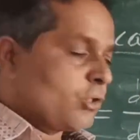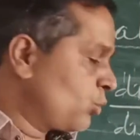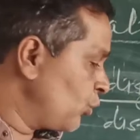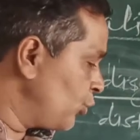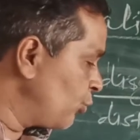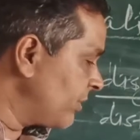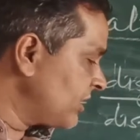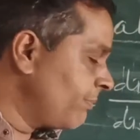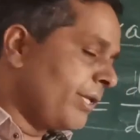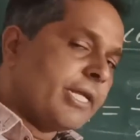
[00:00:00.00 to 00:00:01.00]
So U
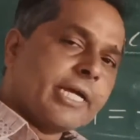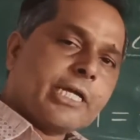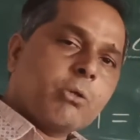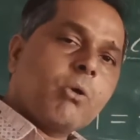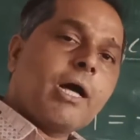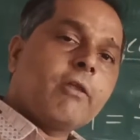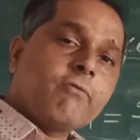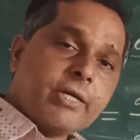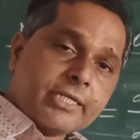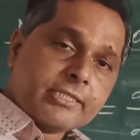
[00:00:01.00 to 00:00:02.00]
must be negative
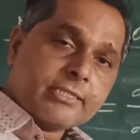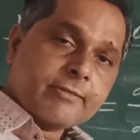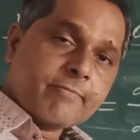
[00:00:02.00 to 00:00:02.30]
always.